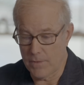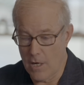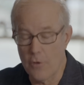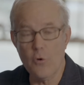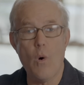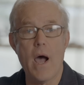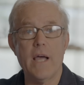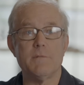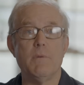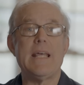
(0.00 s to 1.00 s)

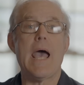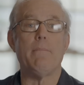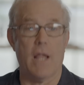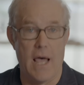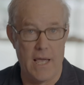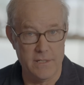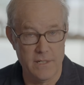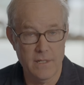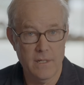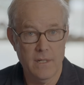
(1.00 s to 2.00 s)
otherwise metabolize
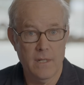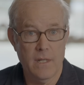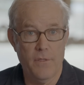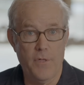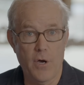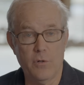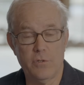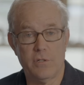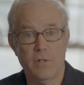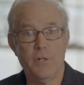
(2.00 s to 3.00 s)

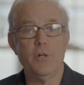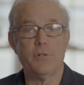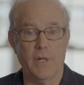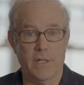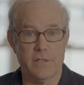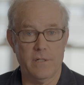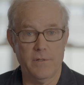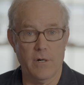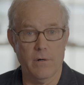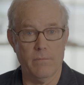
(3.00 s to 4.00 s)
those nutrients
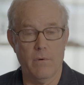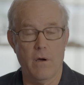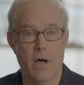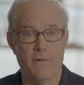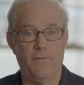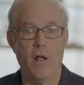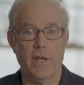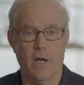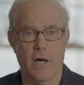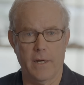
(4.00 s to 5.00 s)
that are
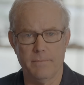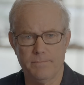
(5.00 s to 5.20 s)
falling on it.